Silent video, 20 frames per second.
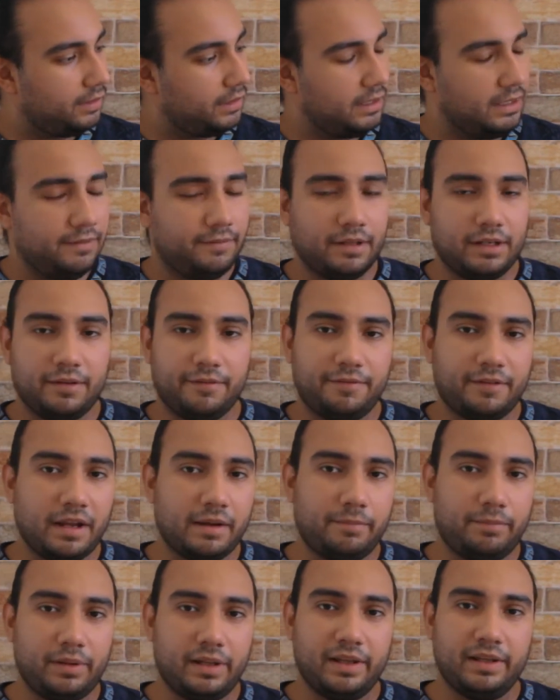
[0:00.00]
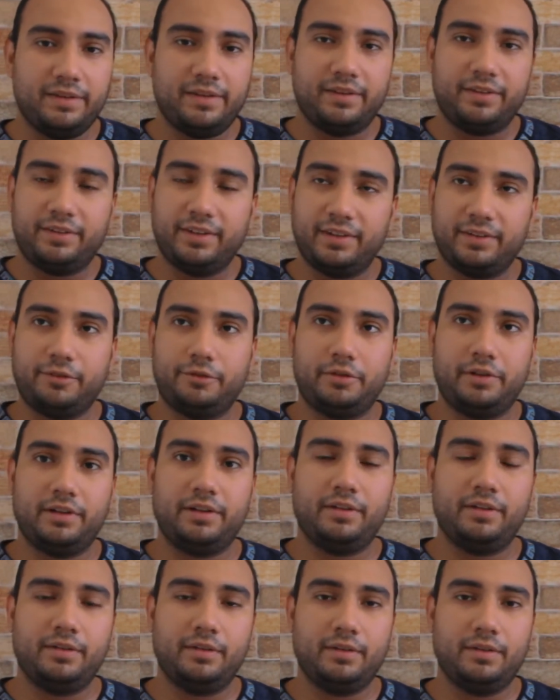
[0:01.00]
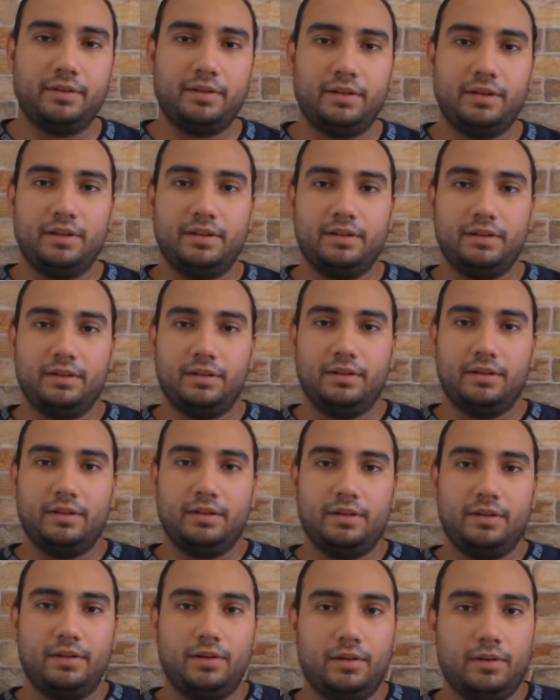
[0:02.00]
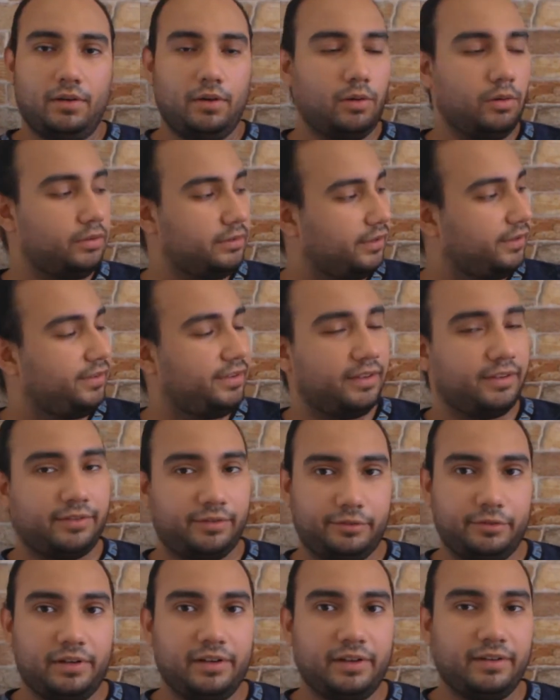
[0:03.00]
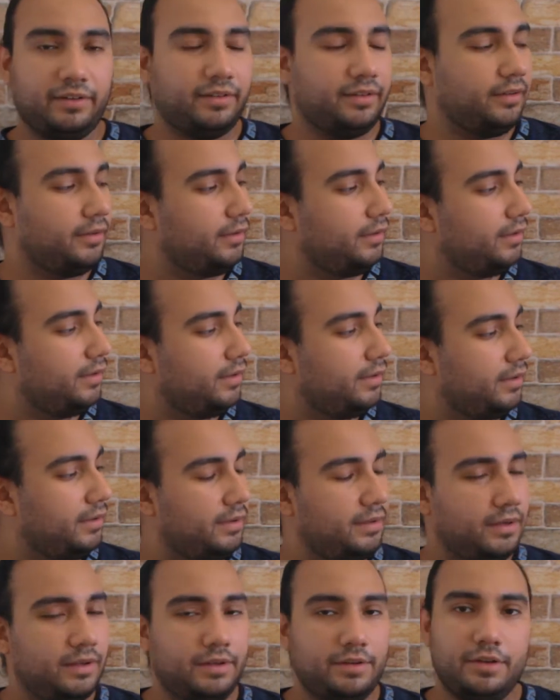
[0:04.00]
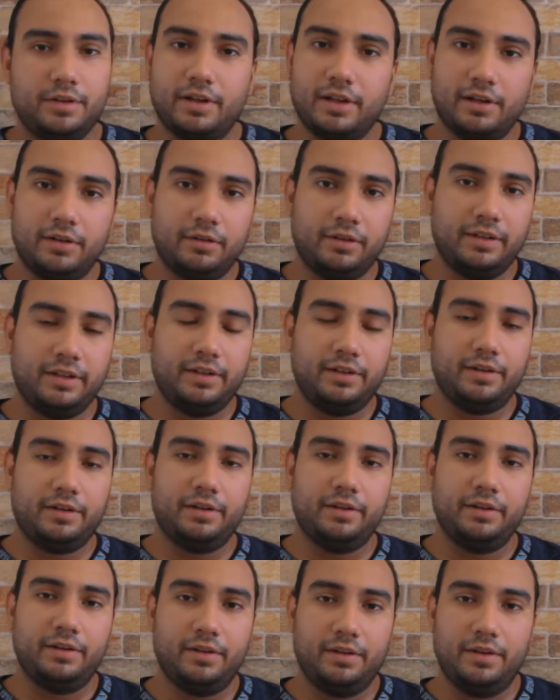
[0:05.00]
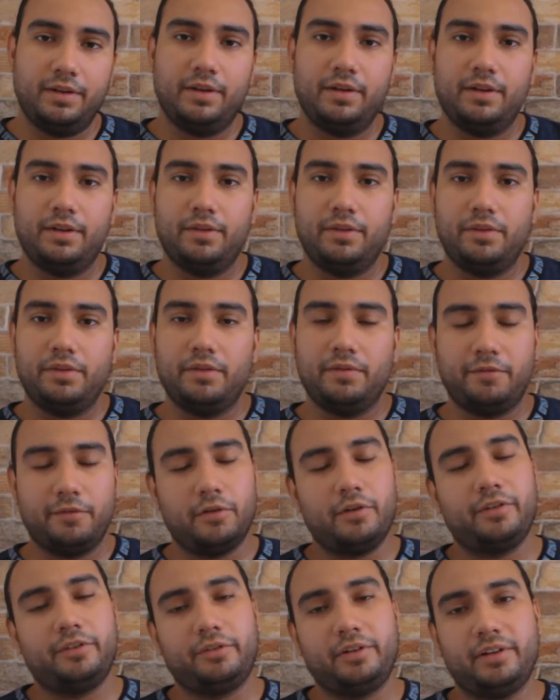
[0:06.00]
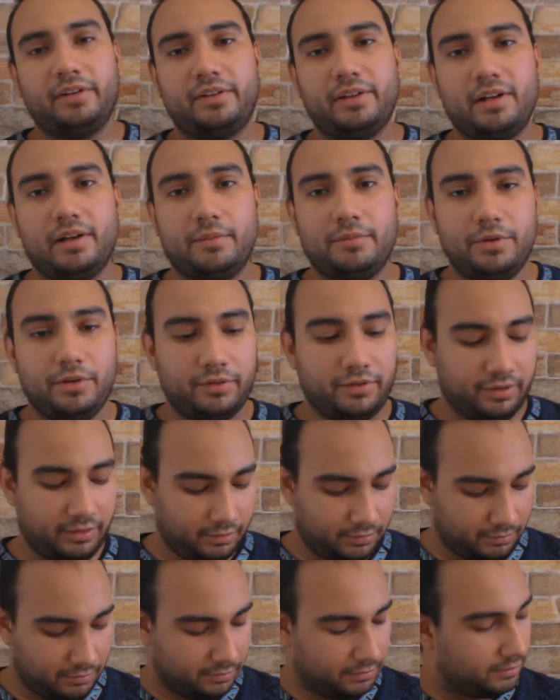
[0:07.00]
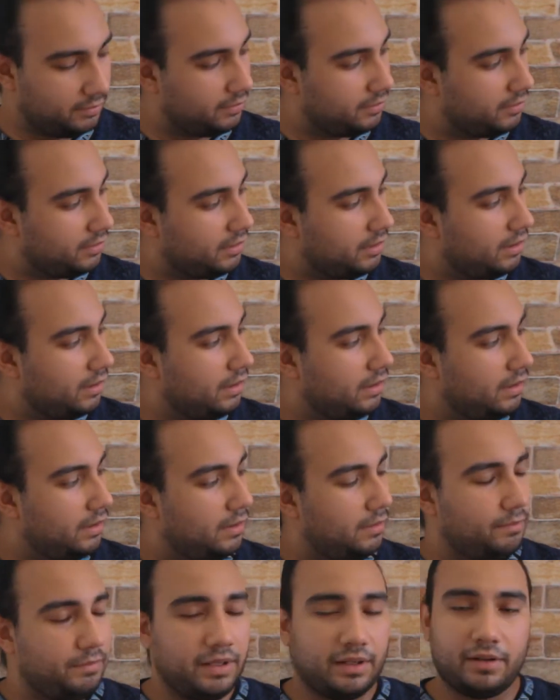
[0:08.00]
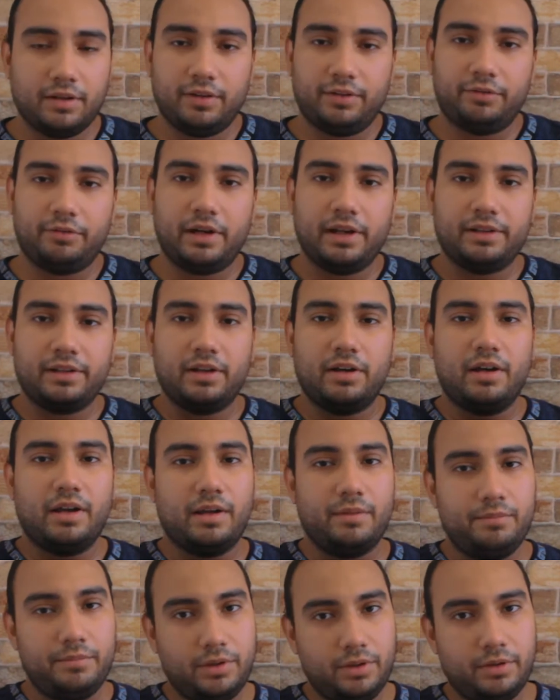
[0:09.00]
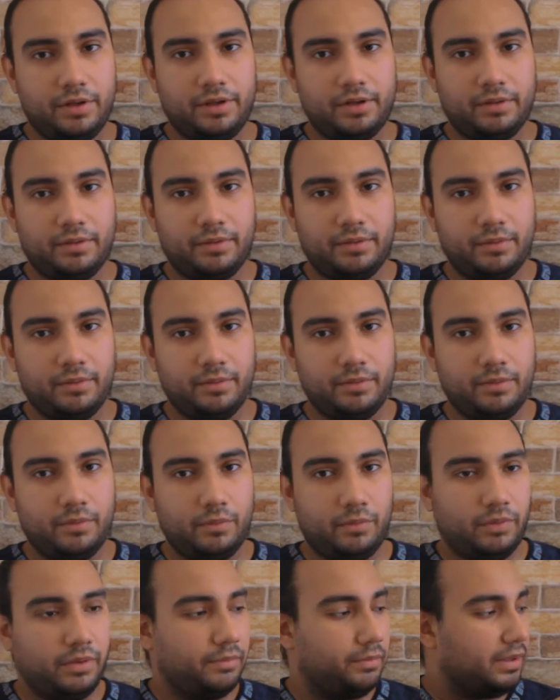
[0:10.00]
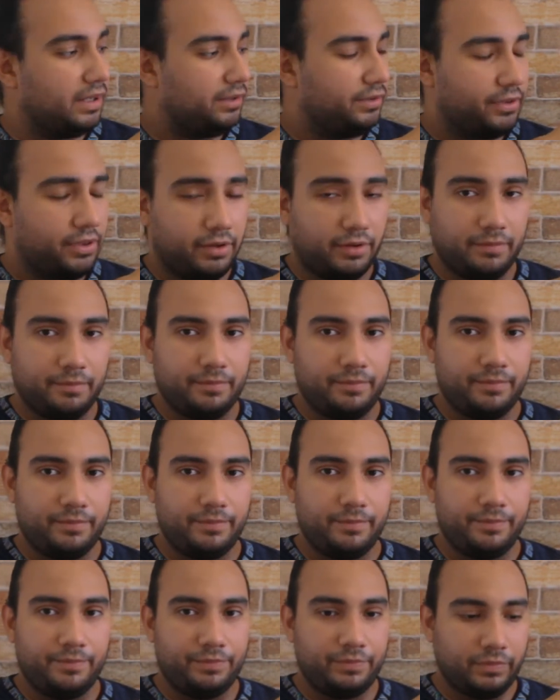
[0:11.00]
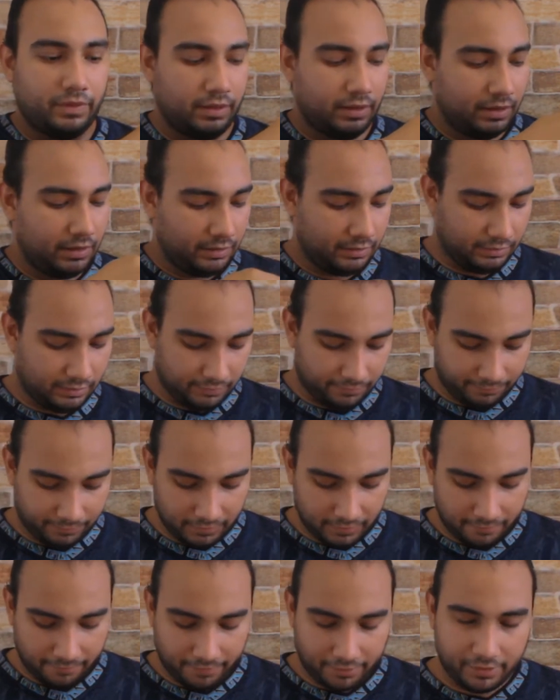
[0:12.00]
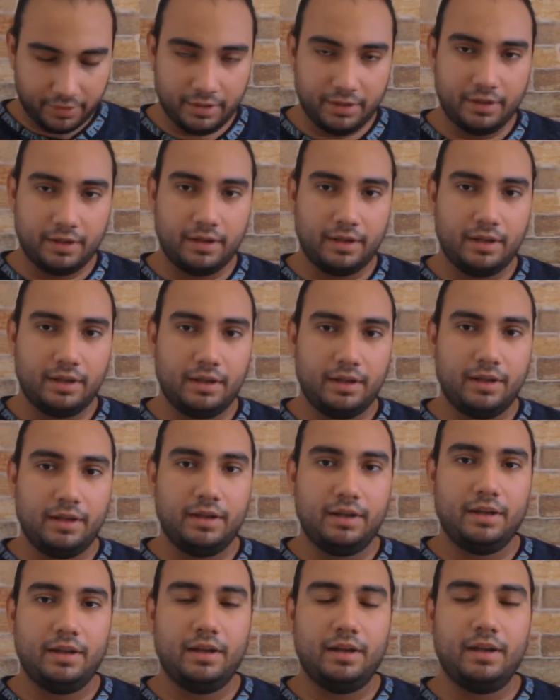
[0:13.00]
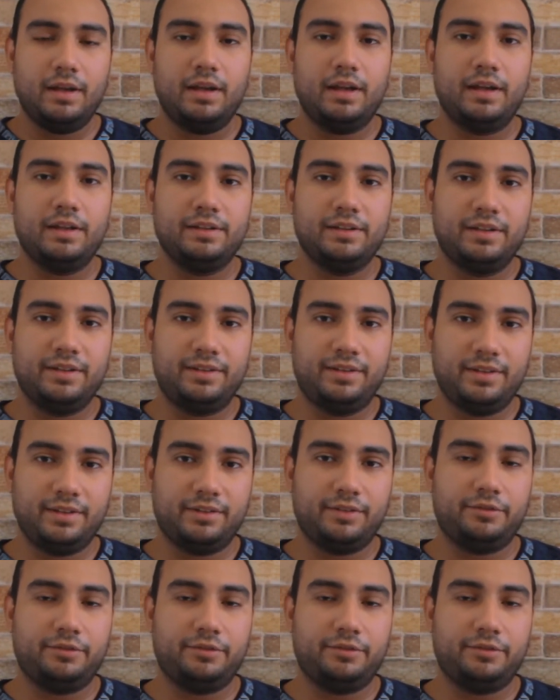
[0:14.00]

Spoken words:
Even if I play the sixth string, all the six strings, you can only hear the four strings that I'm using, because right now I'm muting with my thumb the fifth and the sixth